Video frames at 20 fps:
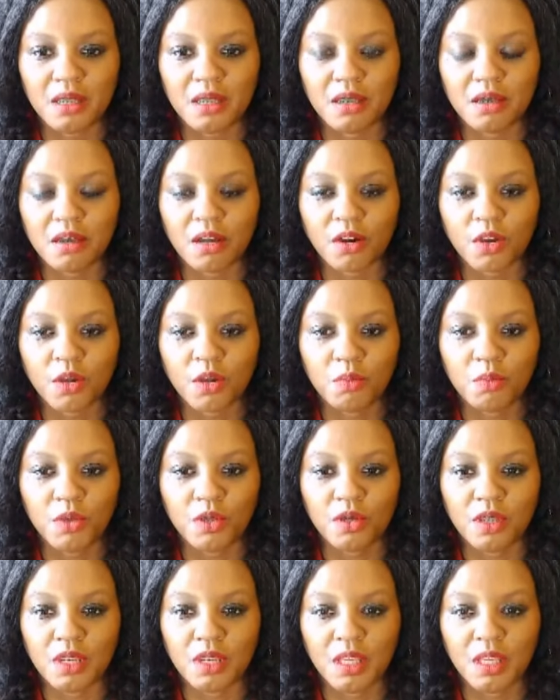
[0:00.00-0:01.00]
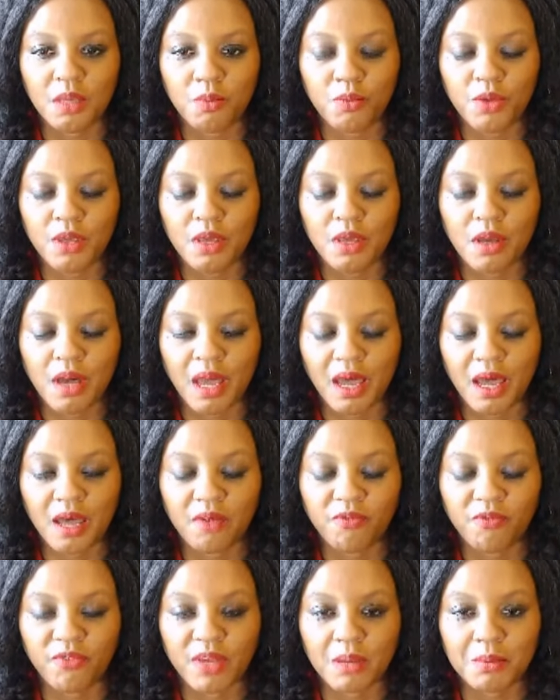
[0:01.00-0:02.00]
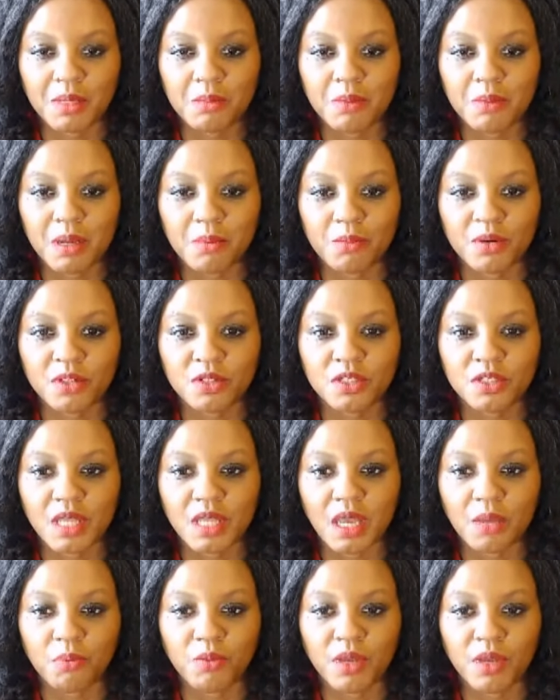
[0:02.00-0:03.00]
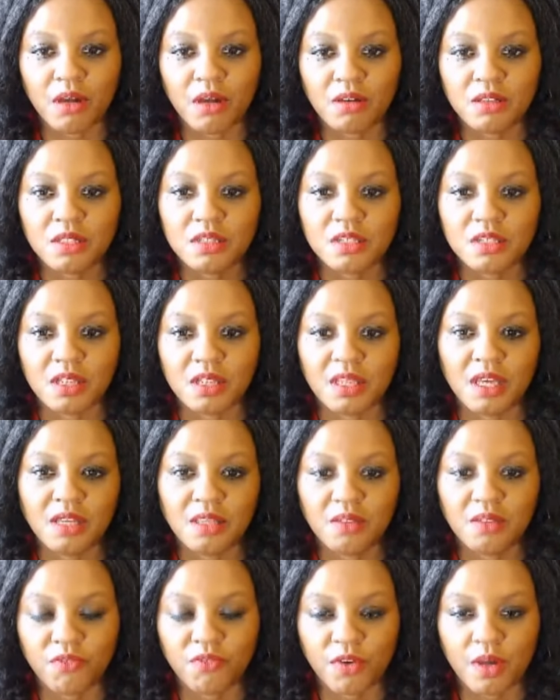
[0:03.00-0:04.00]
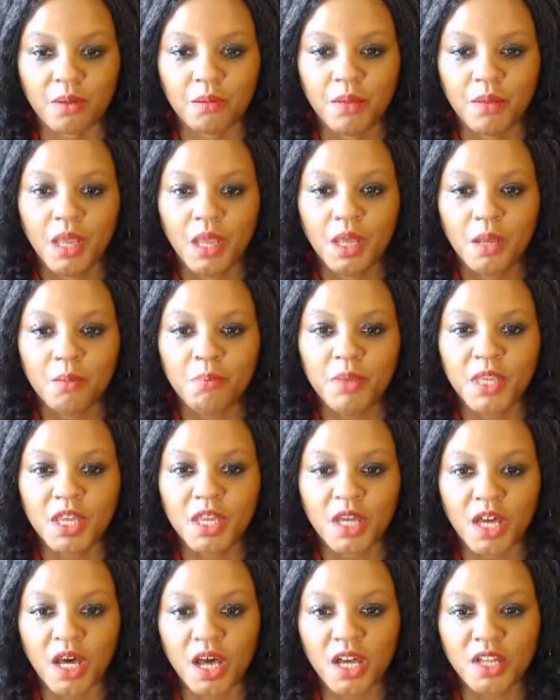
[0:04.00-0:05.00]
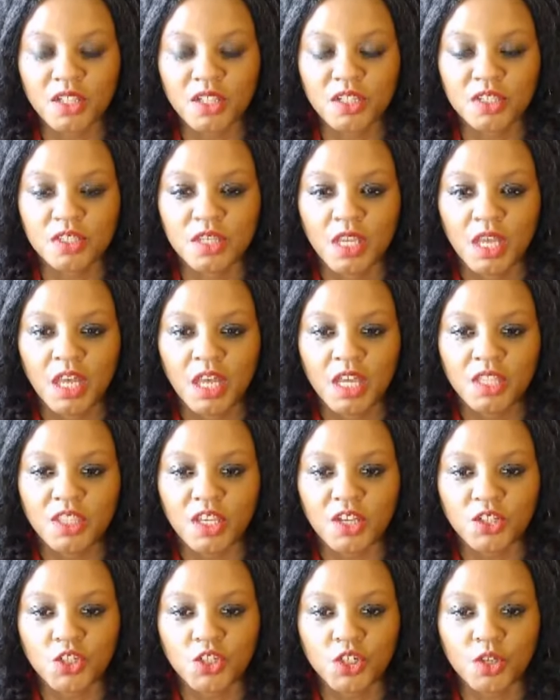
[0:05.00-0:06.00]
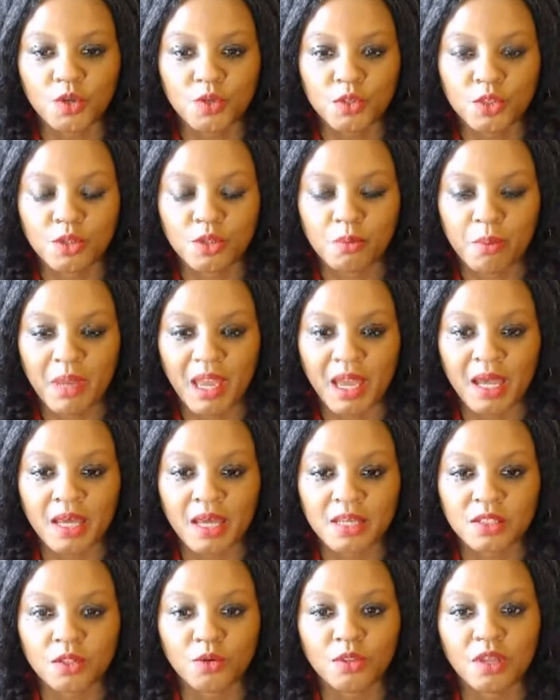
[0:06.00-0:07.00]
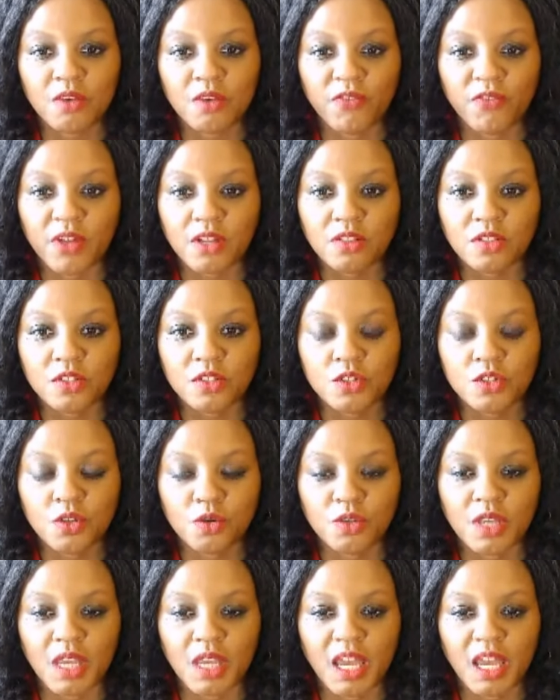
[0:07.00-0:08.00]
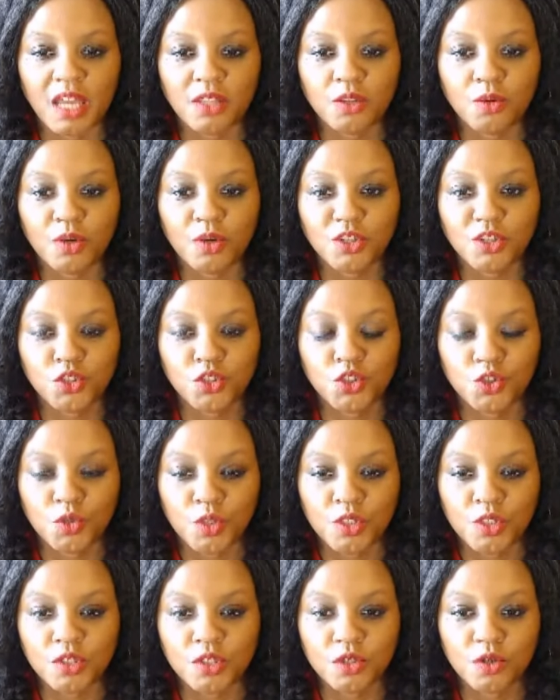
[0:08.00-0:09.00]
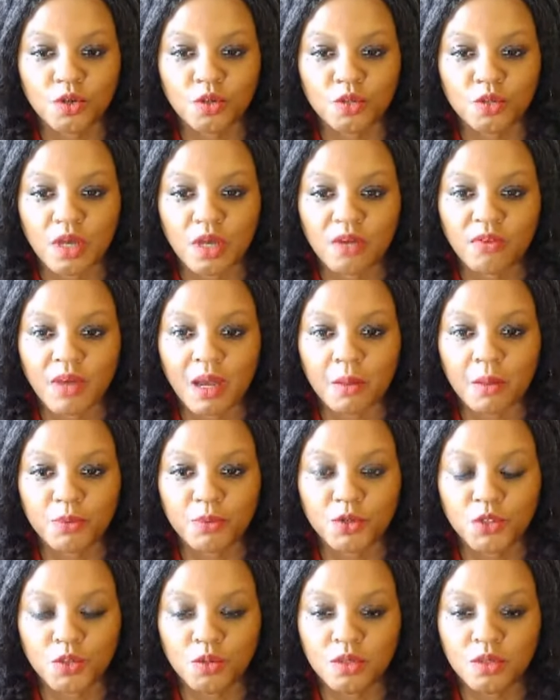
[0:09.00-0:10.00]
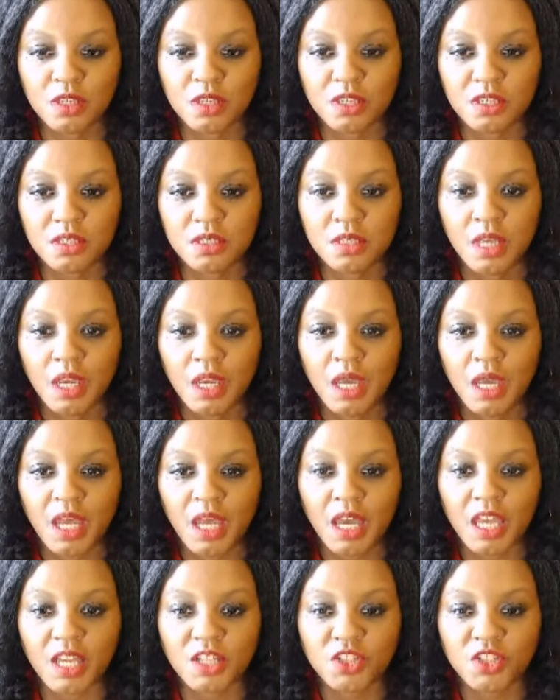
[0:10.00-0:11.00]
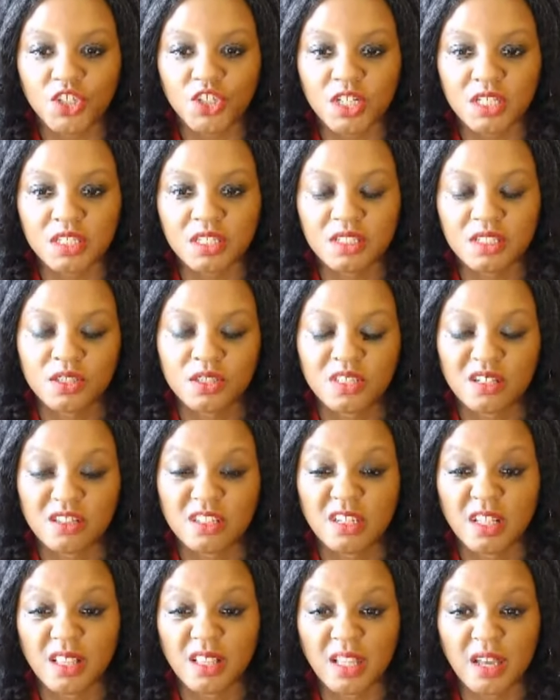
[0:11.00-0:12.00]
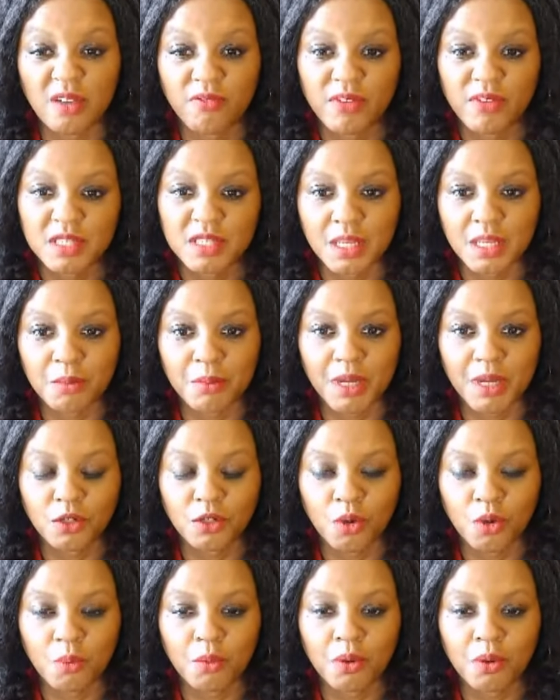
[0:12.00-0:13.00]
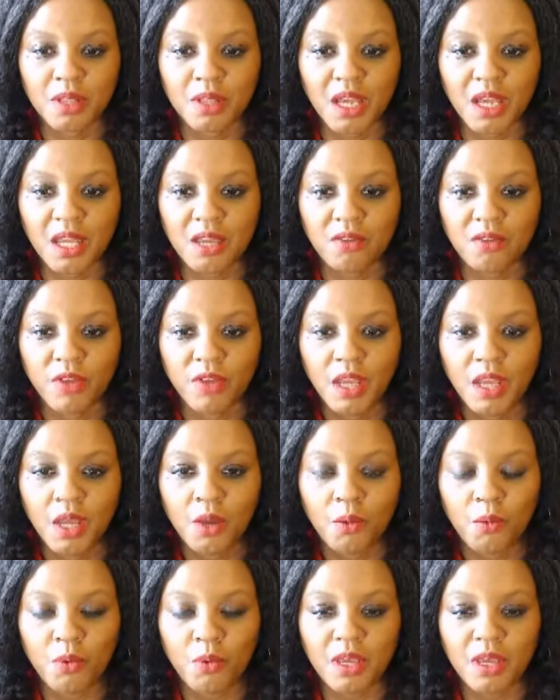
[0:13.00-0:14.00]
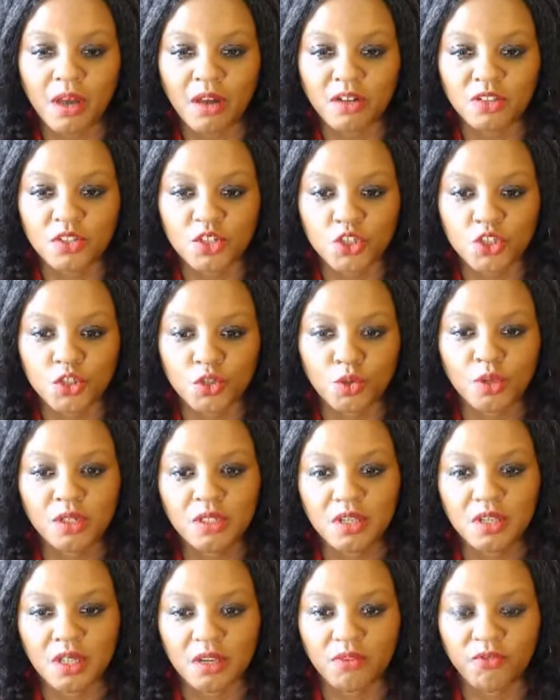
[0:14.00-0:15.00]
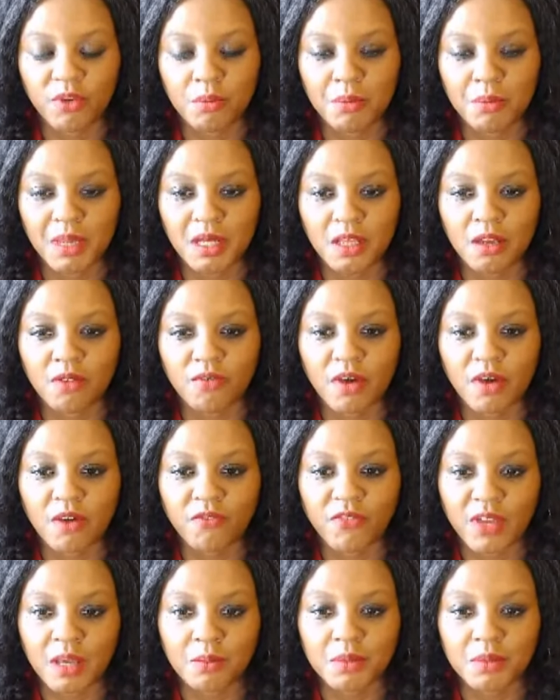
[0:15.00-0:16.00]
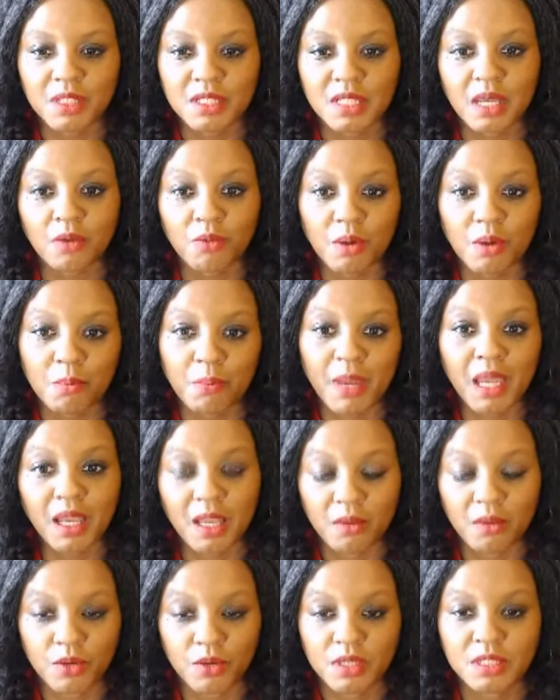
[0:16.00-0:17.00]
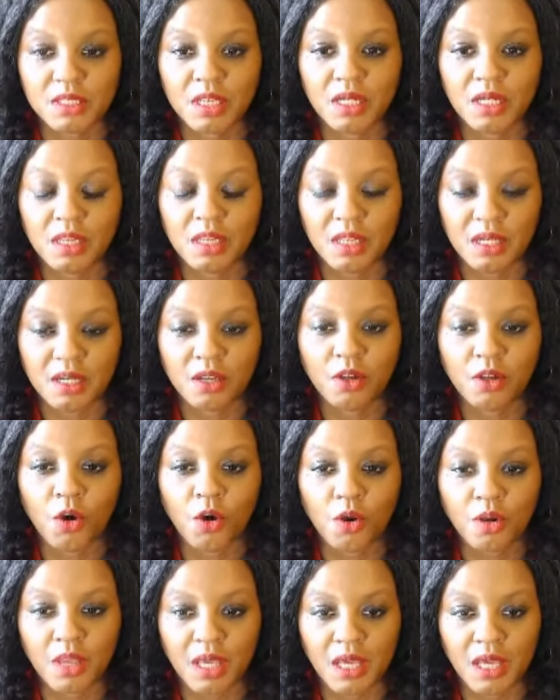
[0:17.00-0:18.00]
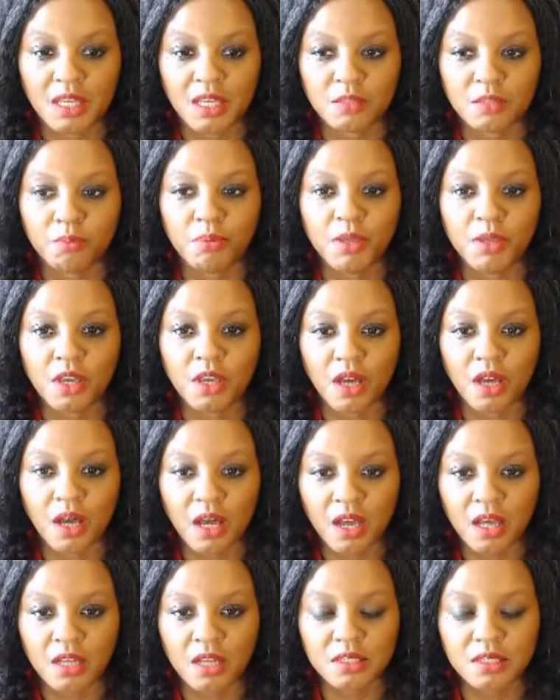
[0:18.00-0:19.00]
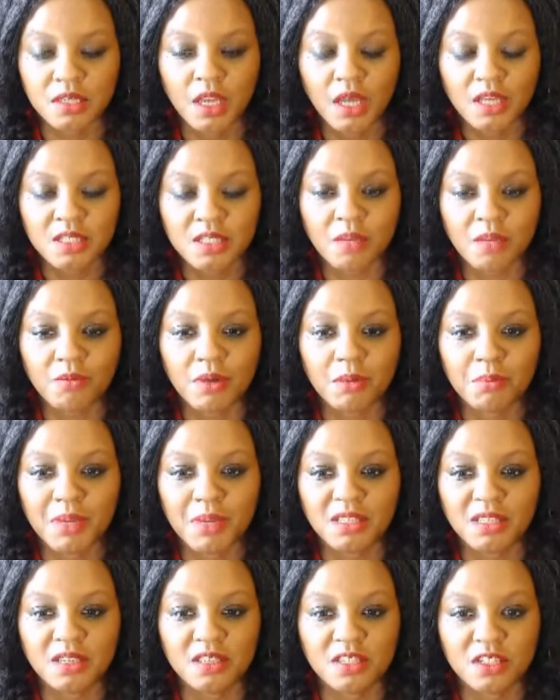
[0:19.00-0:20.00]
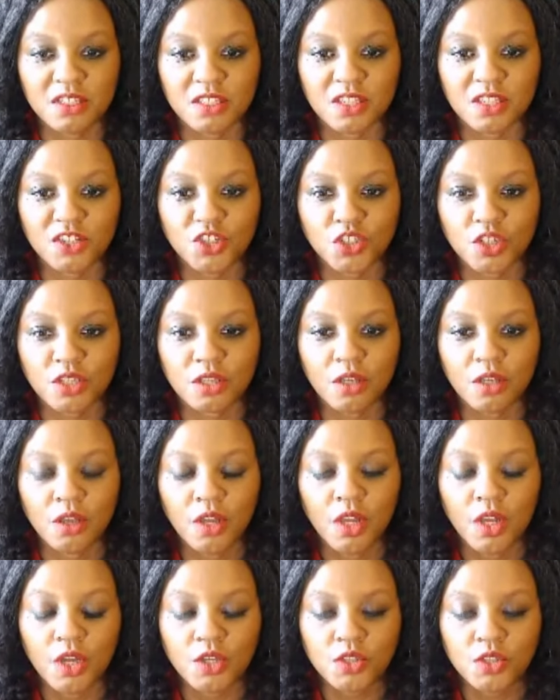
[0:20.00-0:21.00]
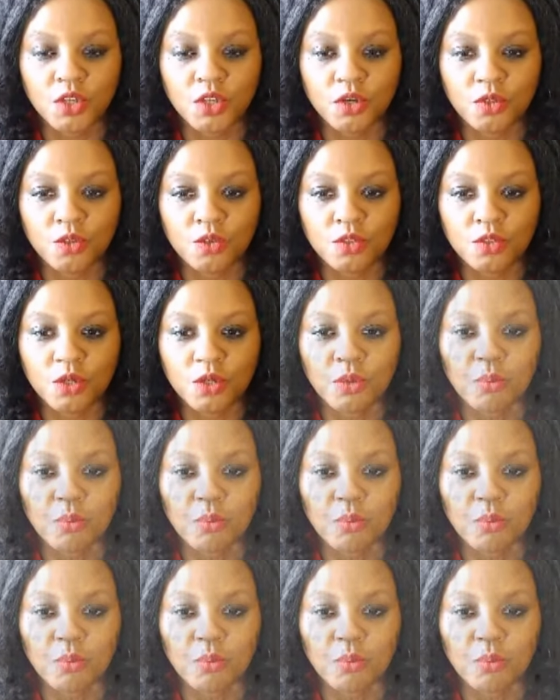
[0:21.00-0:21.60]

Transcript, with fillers: in our community. We have family members that we are disconnected from because they chose to pass or they felt as though they had no other choice in order to have opportunities and just to live a semi-normal life we are disjointed for many of our families like rebecca was in in her case because someone made the decision to to